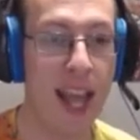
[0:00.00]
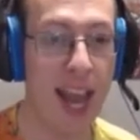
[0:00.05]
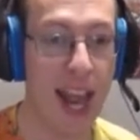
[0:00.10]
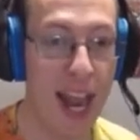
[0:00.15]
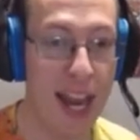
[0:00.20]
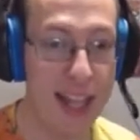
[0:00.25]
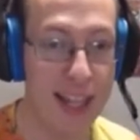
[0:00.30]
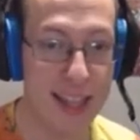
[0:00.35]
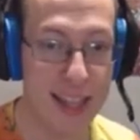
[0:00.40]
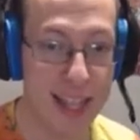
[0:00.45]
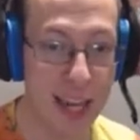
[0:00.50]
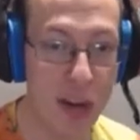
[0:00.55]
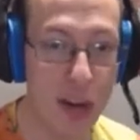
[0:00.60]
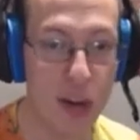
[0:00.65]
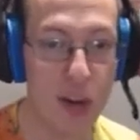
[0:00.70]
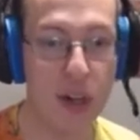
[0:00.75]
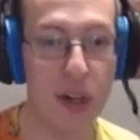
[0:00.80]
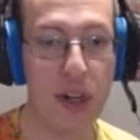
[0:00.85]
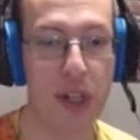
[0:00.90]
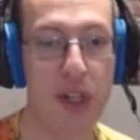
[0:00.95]
and their
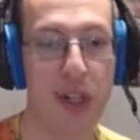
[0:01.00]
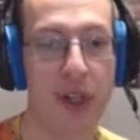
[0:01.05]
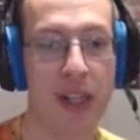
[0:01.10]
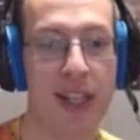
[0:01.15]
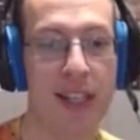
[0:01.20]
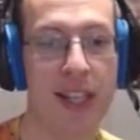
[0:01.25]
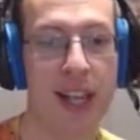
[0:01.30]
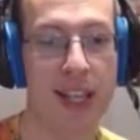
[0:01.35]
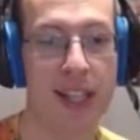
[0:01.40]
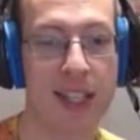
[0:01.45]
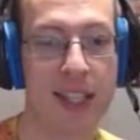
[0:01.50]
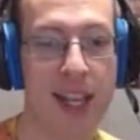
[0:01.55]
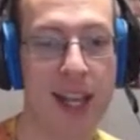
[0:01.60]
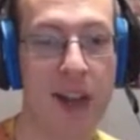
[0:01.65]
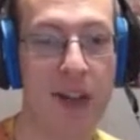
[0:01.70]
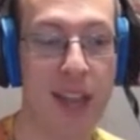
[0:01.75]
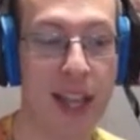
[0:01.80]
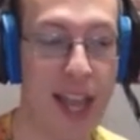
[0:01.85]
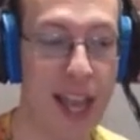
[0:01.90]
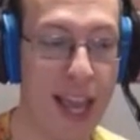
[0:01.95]
creature gets
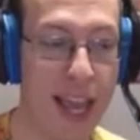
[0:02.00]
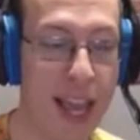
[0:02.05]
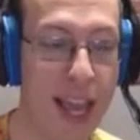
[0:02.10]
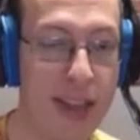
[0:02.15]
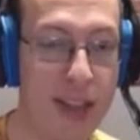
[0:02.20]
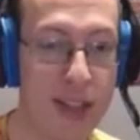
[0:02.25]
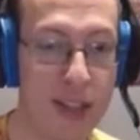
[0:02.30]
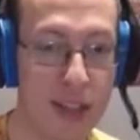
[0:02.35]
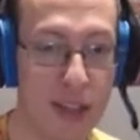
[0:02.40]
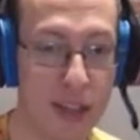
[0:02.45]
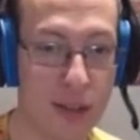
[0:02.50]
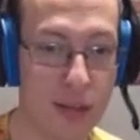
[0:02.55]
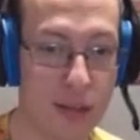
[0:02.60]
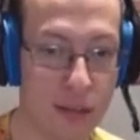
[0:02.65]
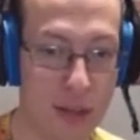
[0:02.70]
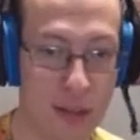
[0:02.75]
exiled, and the